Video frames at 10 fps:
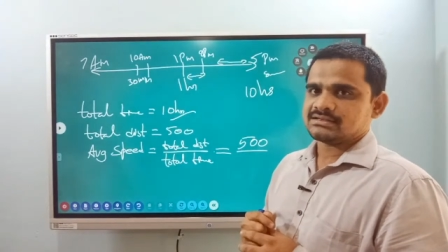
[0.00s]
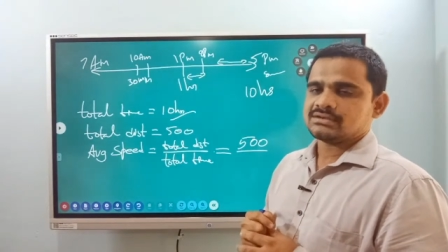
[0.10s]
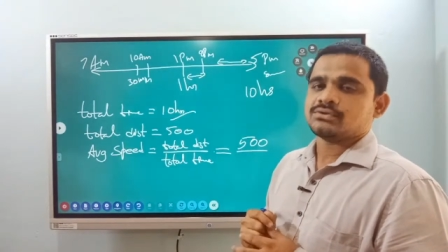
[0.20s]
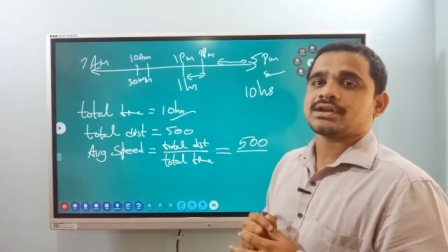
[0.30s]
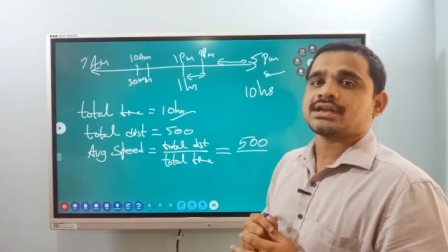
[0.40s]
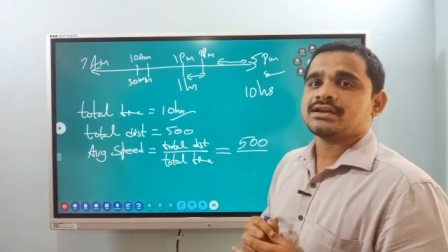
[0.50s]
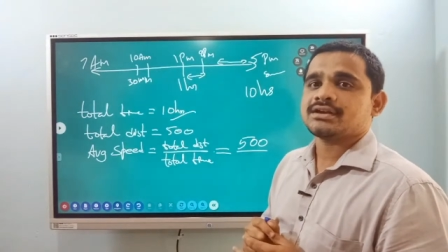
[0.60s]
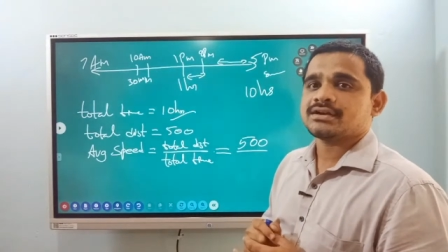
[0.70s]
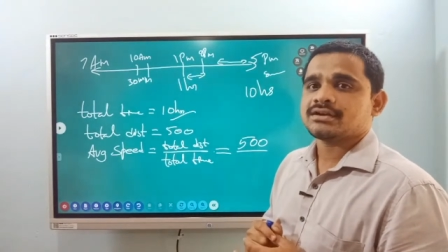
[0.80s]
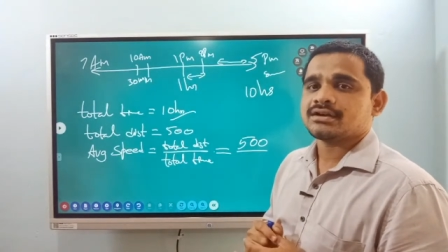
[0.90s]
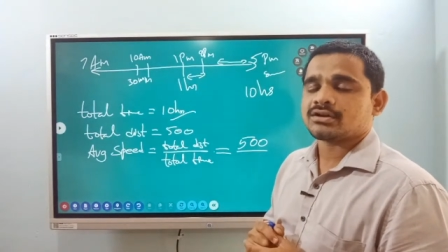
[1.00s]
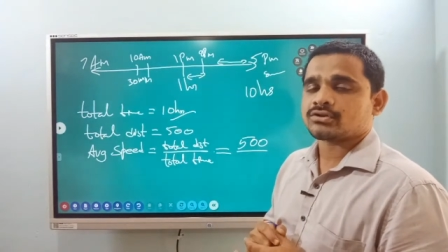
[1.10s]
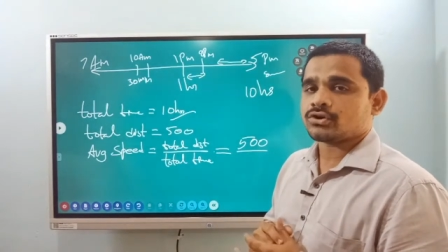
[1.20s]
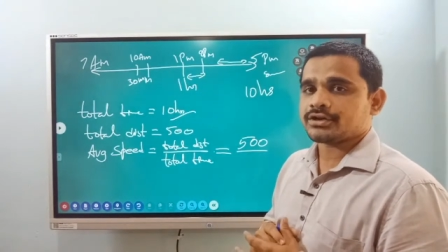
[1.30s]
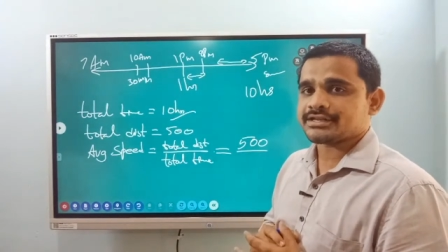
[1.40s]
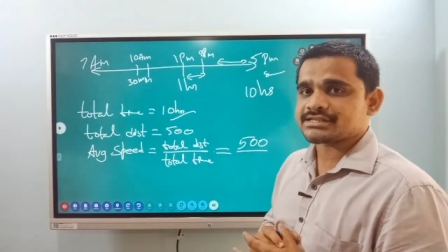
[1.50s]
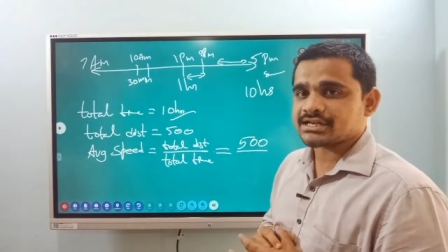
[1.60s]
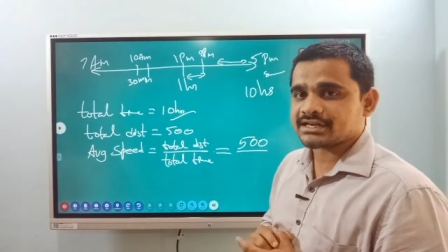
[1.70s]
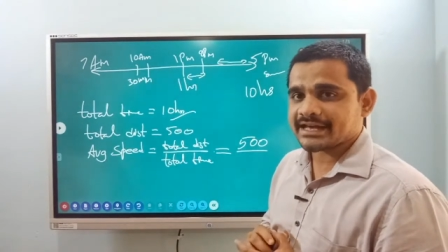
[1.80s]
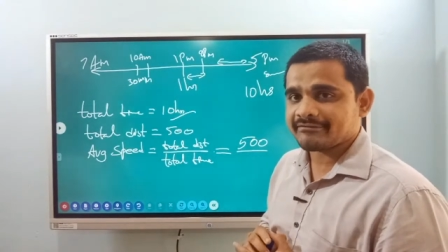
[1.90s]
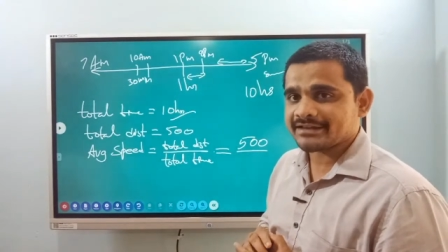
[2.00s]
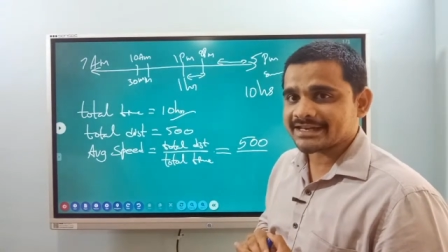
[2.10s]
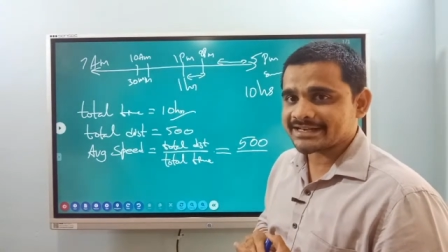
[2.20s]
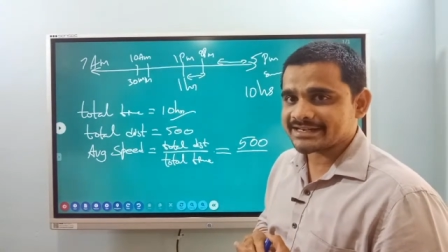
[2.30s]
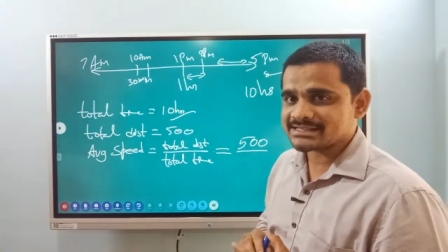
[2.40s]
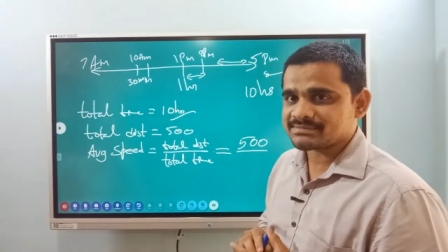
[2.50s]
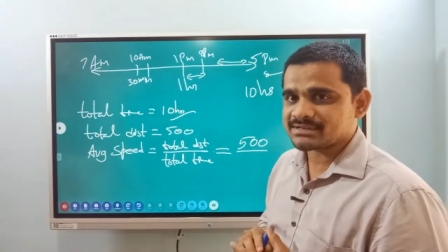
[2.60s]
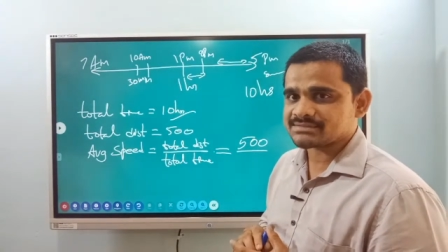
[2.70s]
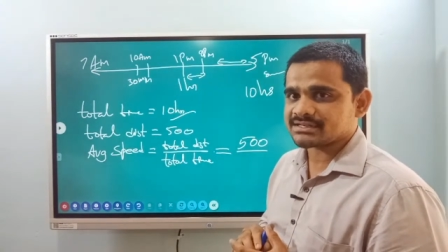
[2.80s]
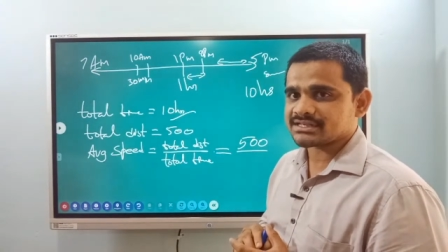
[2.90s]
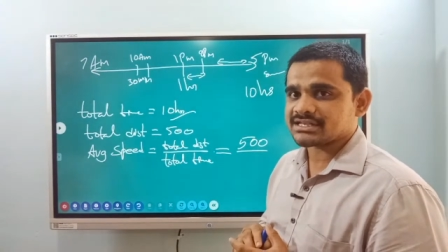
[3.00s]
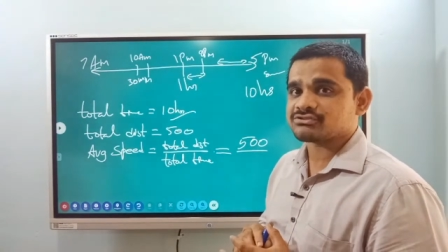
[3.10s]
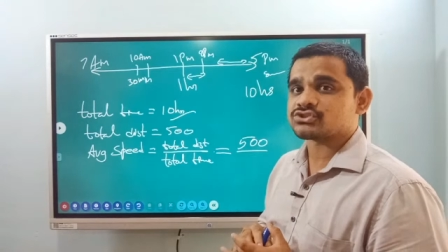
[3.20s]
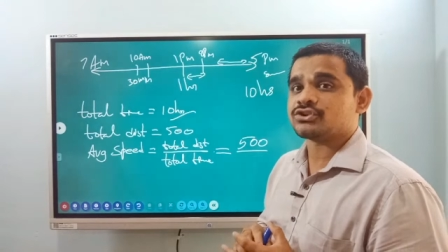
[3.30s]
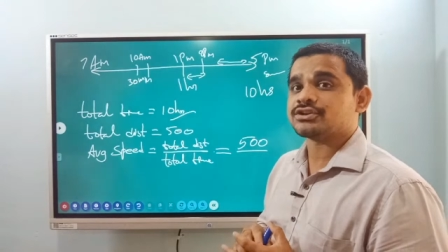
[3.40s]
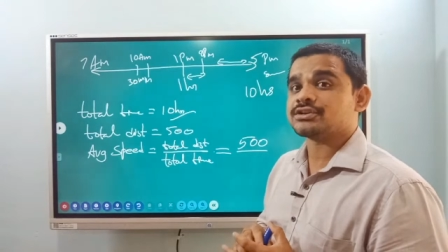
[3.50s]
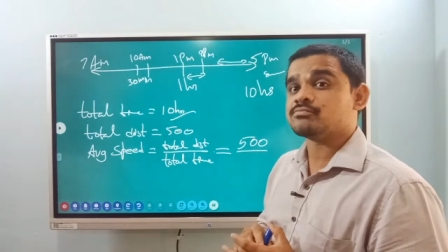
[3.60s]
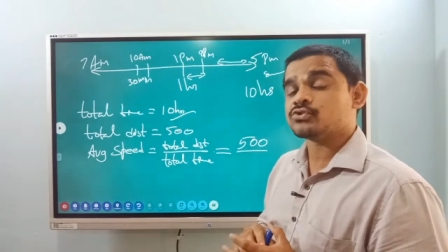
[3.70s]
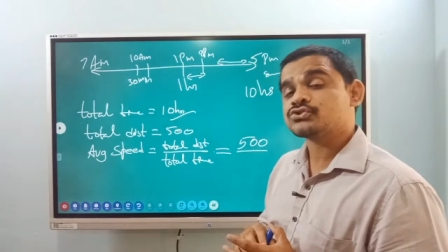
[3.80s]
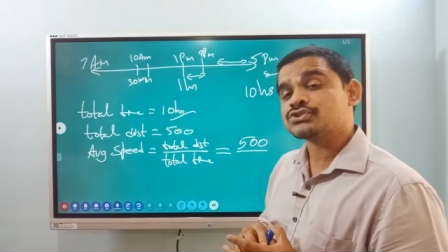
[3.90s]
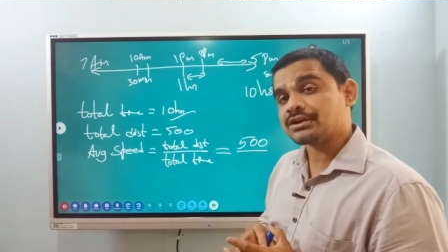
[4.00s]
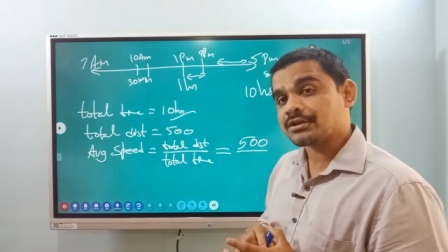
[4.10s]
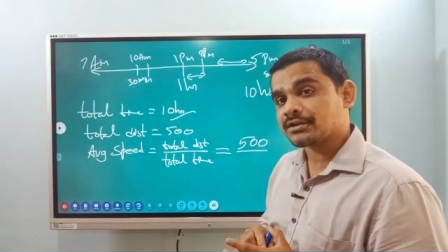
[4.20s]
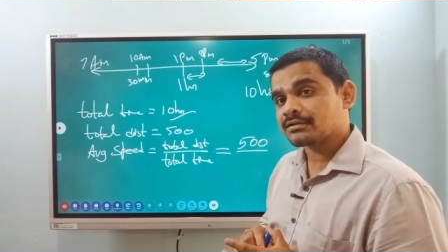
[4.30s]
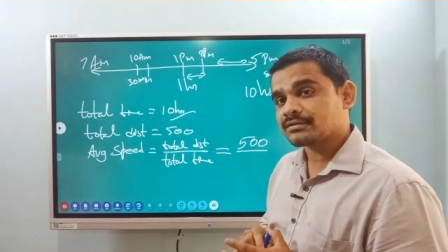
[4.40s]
Okay. Our car is not having any displacement. It was not in motion at all.